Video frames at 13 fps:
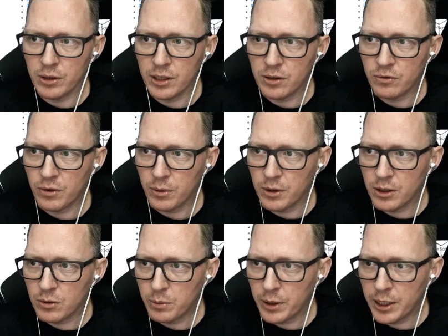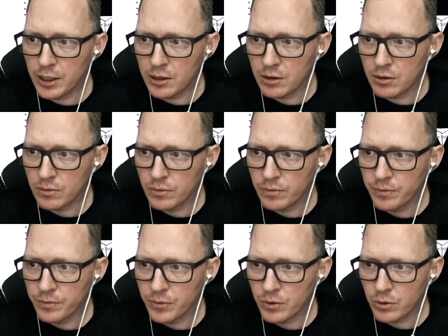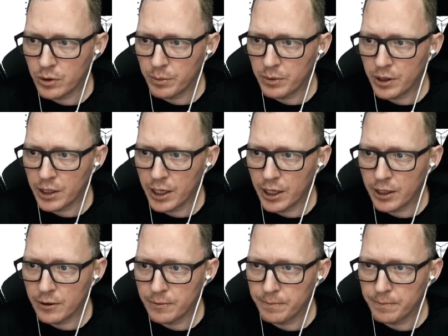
this from this page, scripting guide.